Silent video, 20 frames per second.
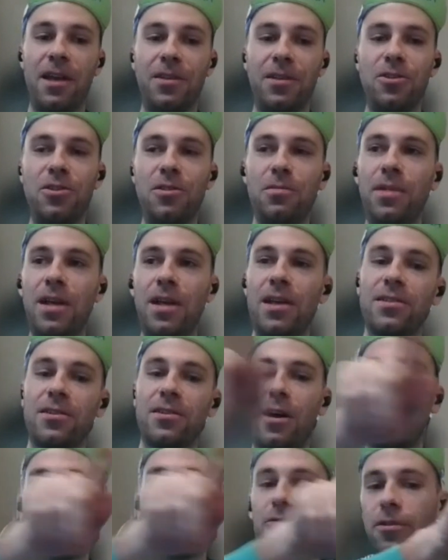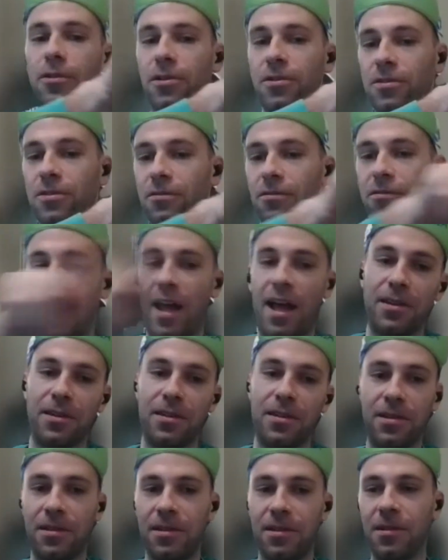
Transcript: and the GPS graph was flat.